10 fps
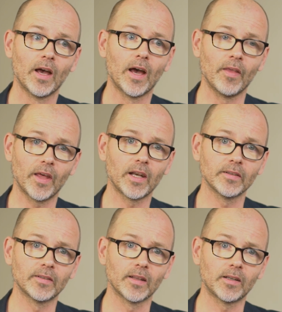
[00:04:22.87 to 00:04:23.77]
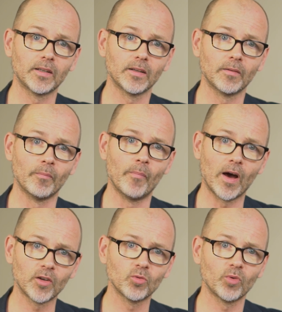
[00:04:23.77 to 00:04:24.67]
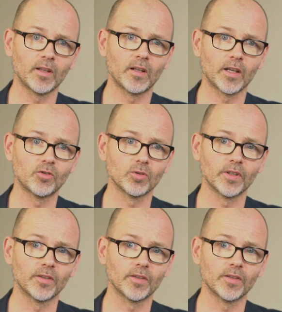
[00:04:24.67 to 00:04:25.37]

and that is that mothers with intellectual